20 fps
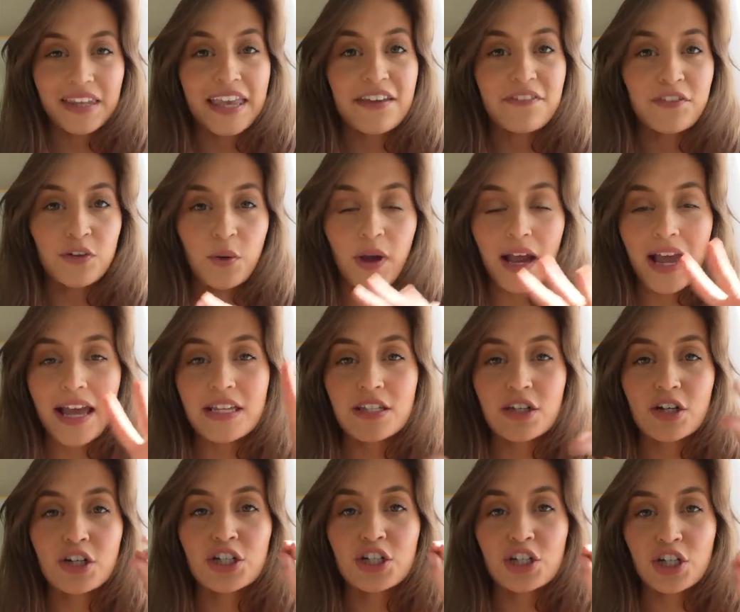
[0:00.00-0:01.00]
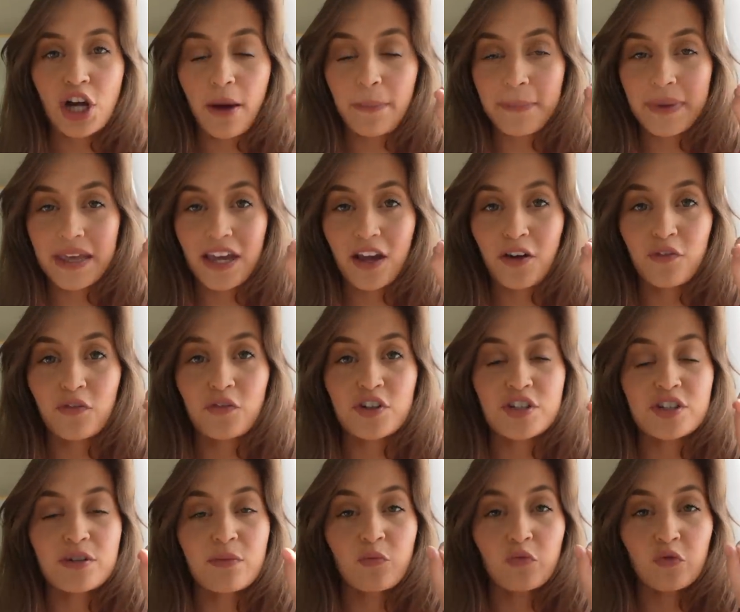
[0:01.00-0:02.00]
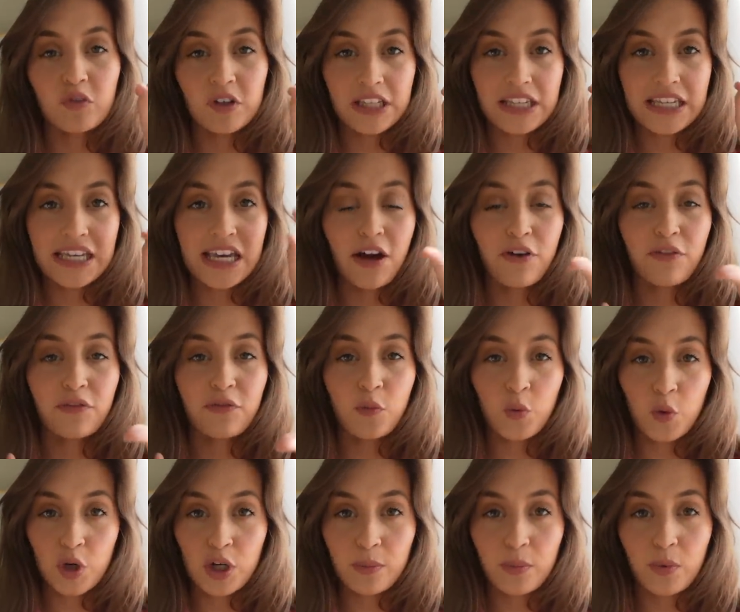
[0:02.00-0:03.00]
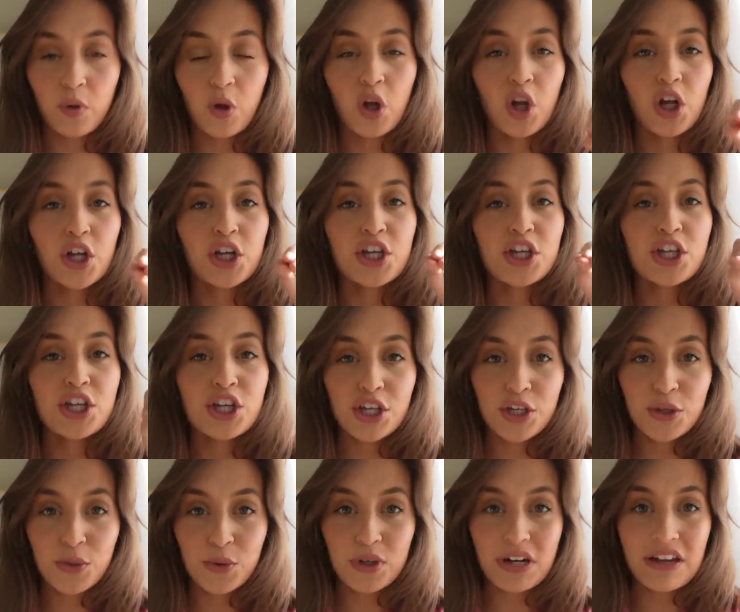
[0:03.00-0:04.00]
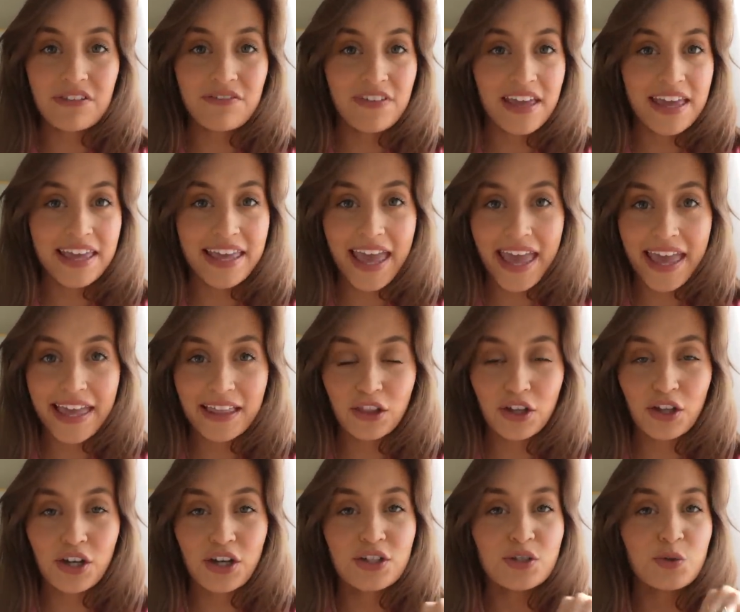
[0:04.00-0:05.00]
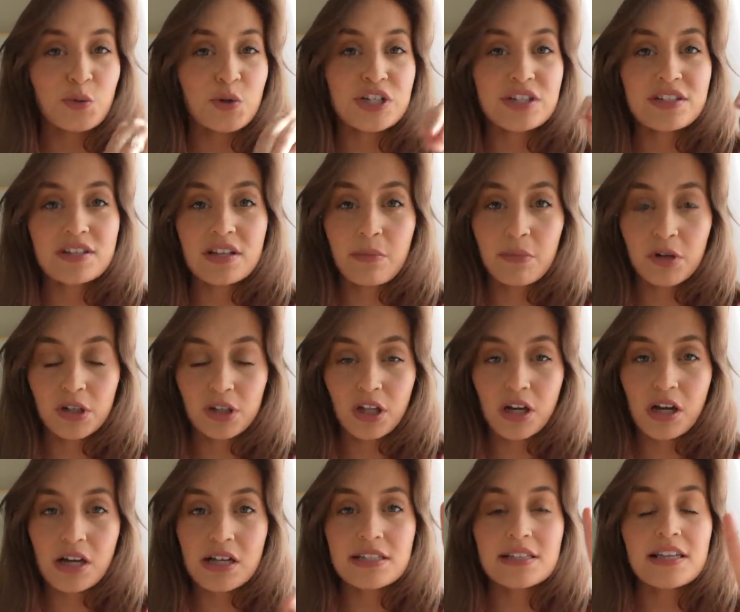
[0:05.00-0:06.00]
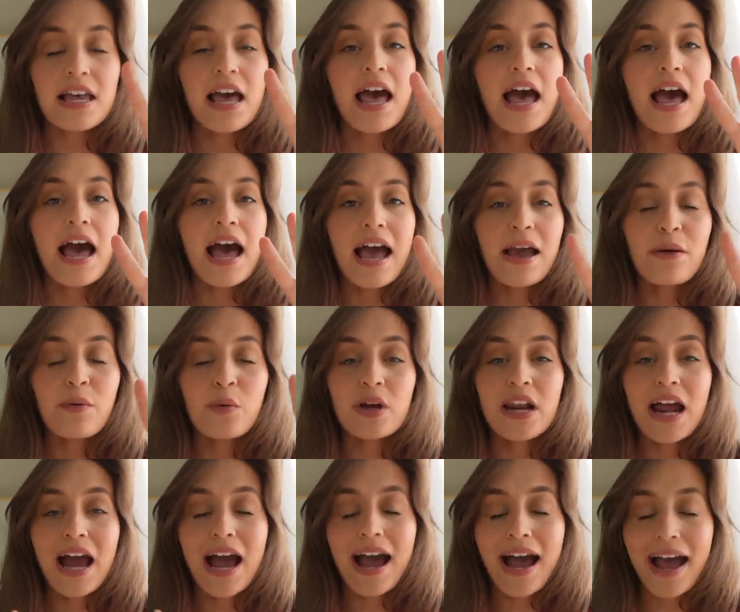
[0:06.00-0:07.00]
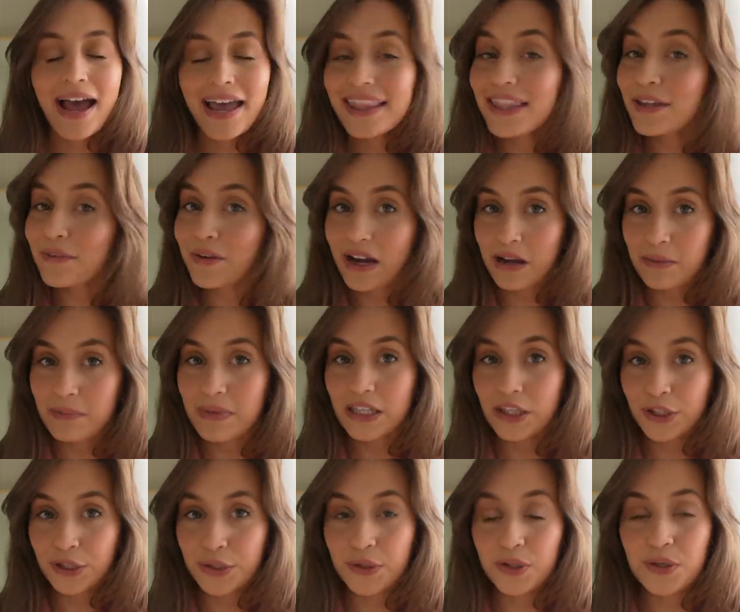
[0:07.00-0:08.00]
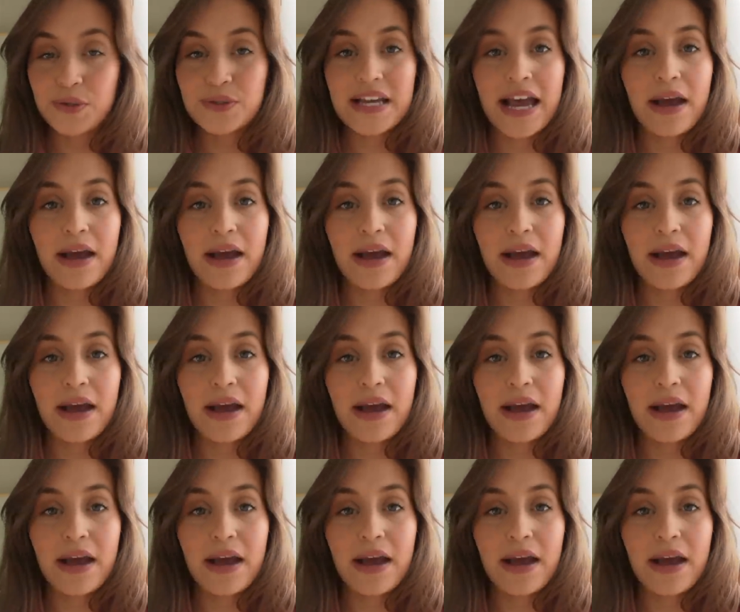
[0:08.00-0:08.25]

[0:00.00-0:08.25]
If you guys are shopping for some really affordable, cute vacay looks or summer looks, I would highly recommend Lulu's.